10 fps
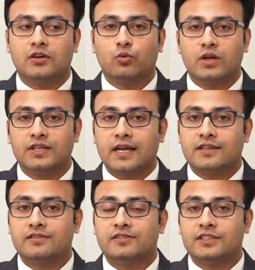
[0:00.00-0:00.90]
One
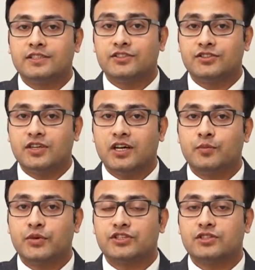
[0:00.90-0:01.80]
category is young
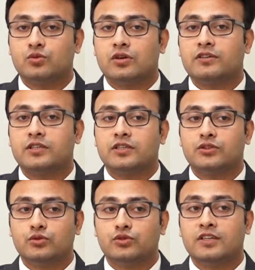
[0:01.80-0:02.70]
patients who are
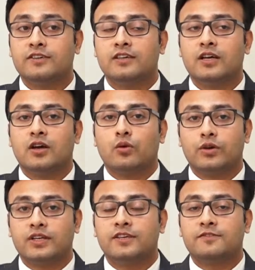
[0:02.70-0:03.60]
usually
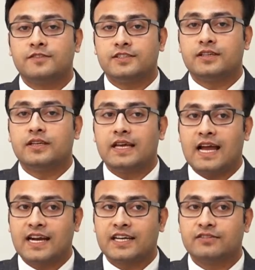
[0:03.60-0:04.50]
very physically
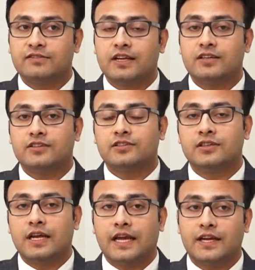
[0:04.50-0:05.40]
active, and other
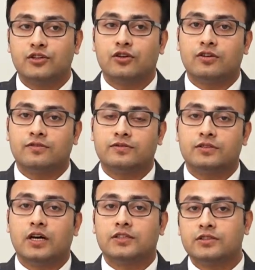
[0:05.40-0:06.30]

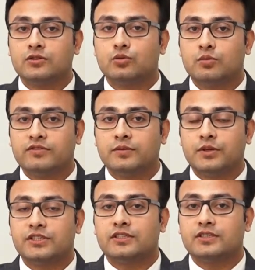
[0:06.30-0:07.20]
group of the
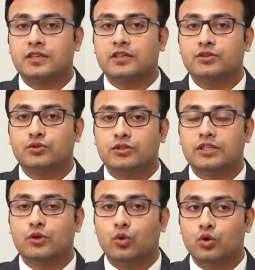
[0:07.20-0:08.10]
patients are
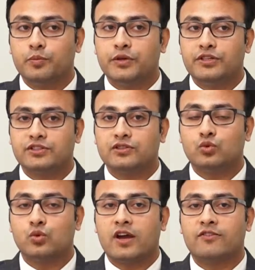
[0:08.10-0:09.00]
usually old patients
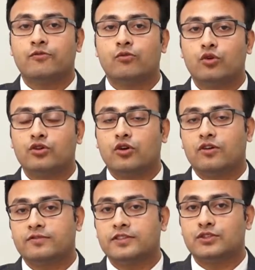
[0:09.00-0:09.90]
who have worn
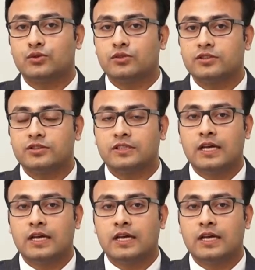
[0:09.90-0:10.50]
off their shoulders.